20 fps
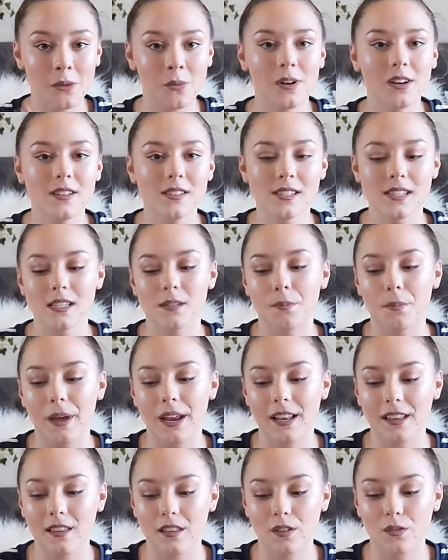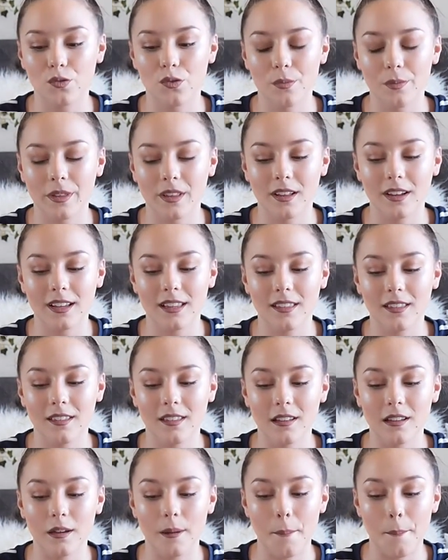ones is better than the formula in
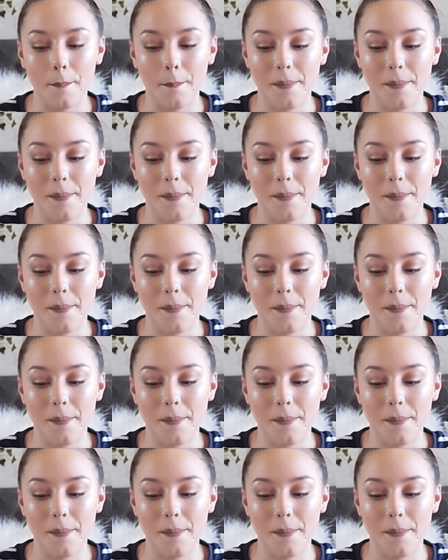the